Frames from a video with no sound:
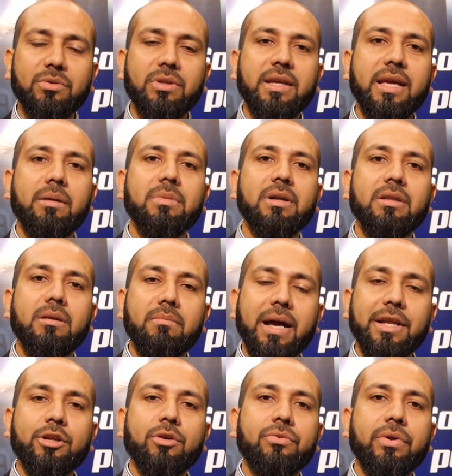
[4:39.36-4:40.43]
to the camera, the
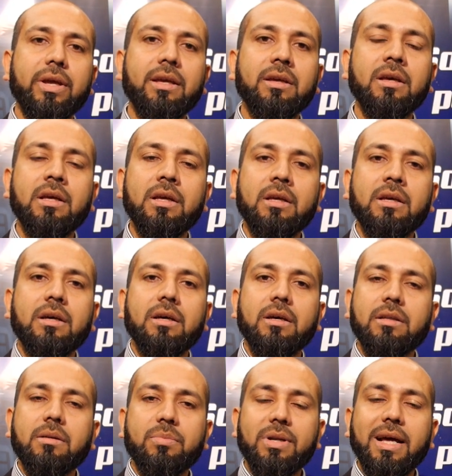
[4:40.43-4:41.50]
manual ring,
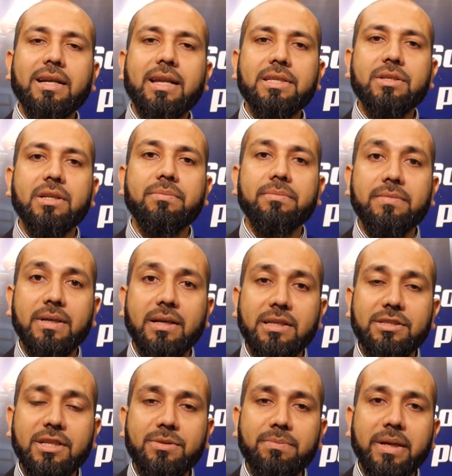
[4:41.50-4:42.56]
uh, the product as,
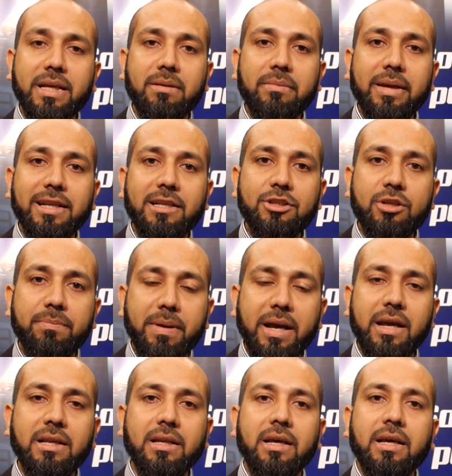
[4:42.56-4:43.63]
as such being made in
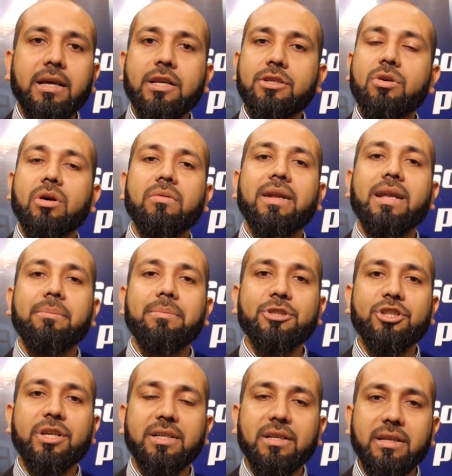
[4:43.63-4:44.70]
Japan is all well
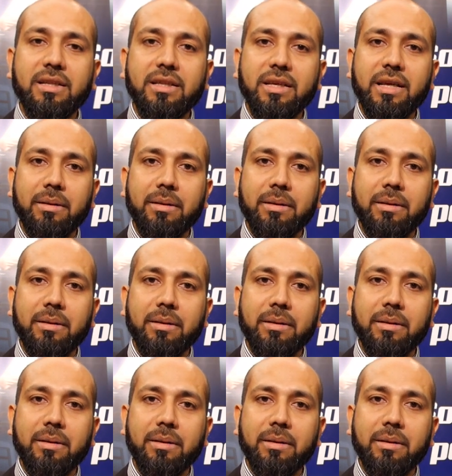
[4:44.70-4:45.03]
appreciated in the